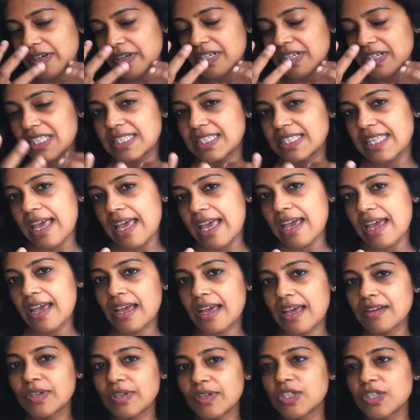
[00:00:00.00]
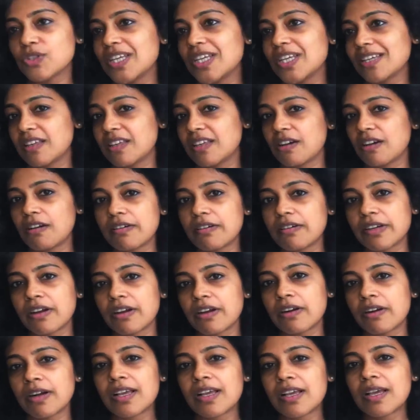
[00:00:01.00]
very sad when you take the
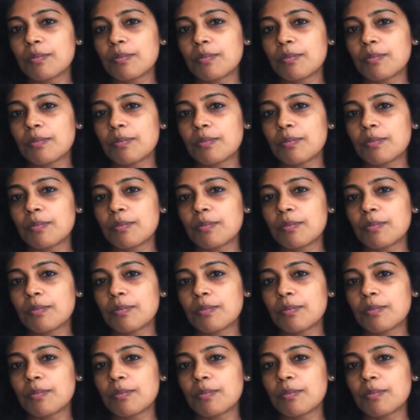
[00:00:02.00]
RER.